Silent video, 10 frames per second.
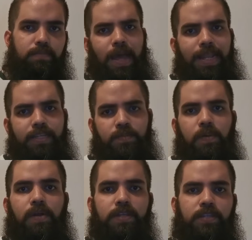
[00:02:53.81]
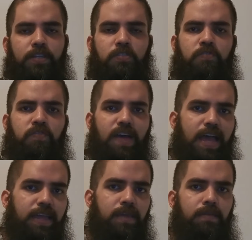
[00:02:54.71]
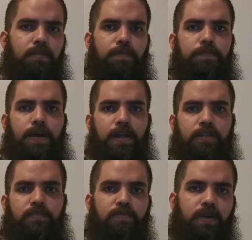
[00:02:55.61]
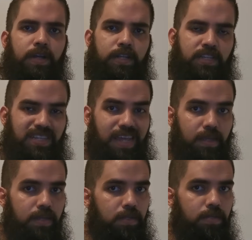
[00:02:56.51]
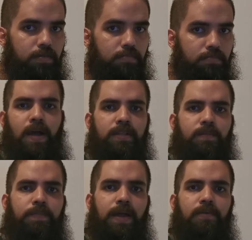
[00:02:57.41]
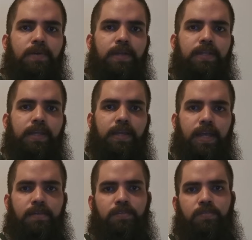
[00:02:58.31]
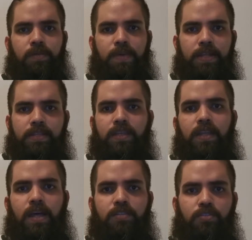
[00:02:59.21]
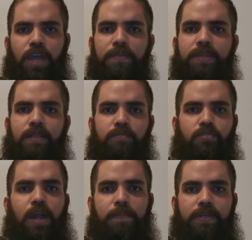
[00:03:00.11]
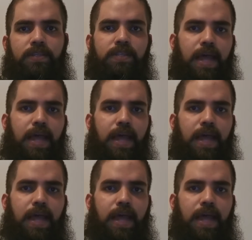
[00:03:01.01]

Malik's voice is fine in the part where he sings, while the part where he declaims reminds a lot to Eminem's rapping